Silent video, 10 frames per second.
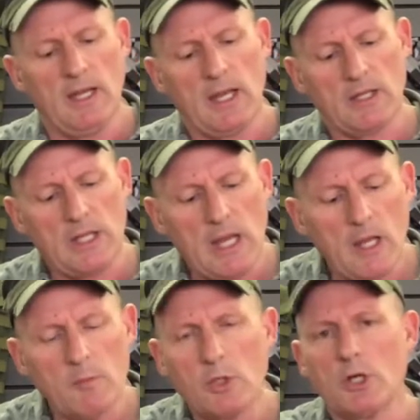and the
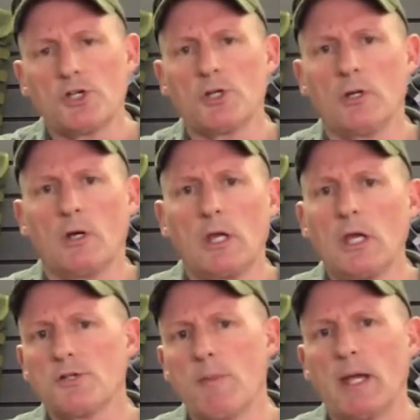ammunition on
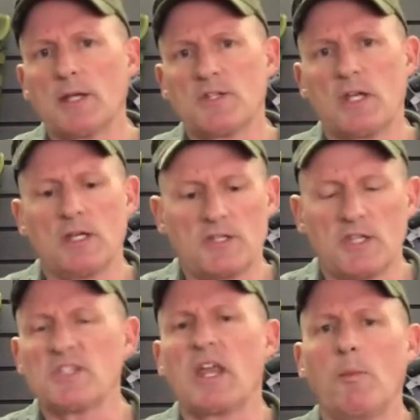each magazine is
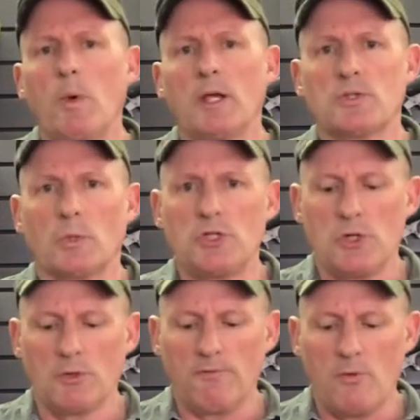the same way. So it's
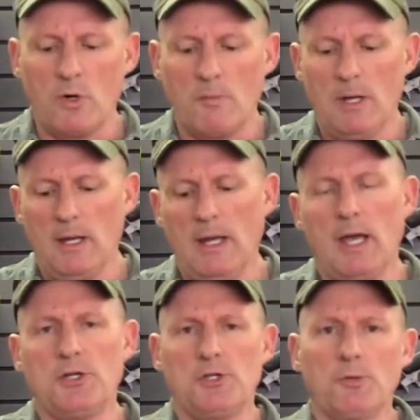uniform
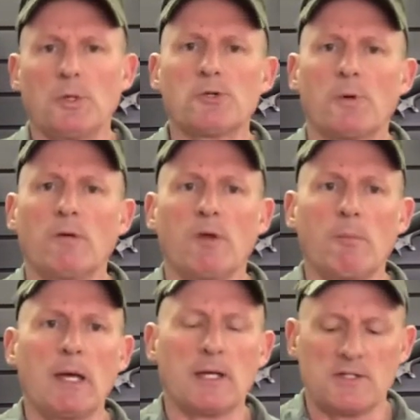as you're retrieving
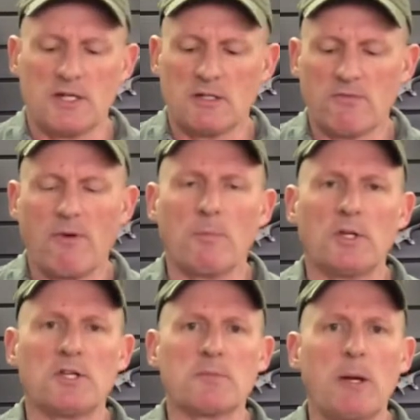magazines from
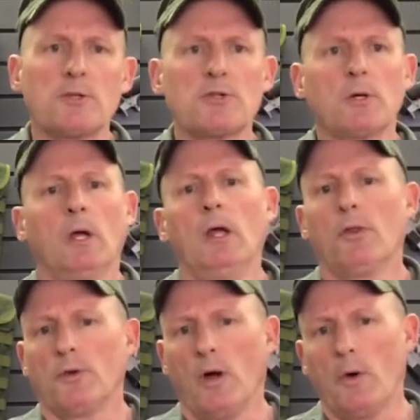the dispenser.
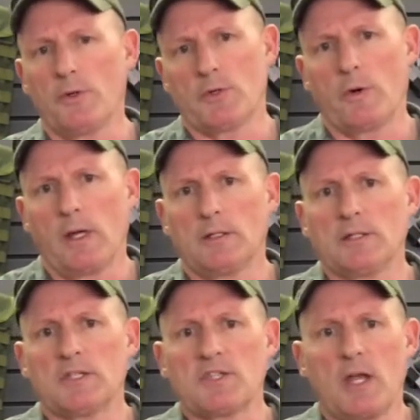They're always
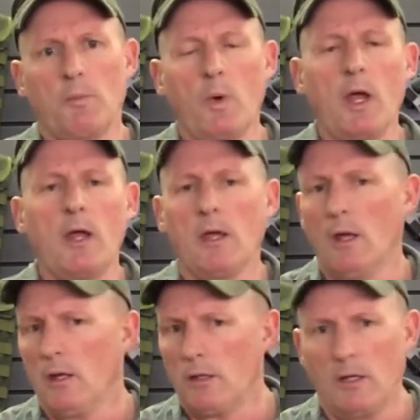oriented the same way.
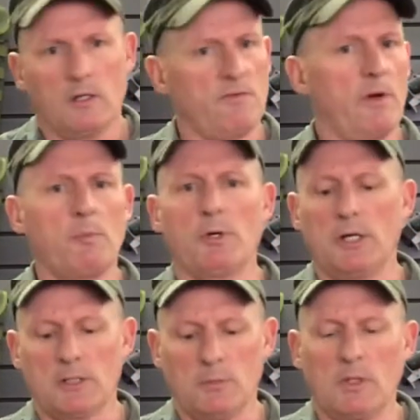It's very
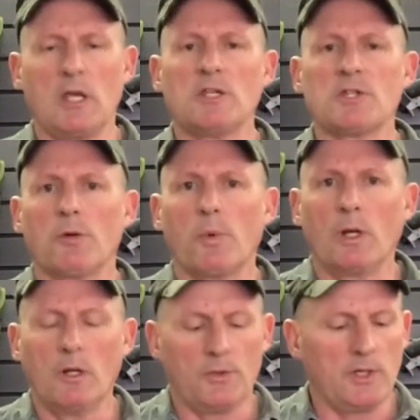predictable, easy to reload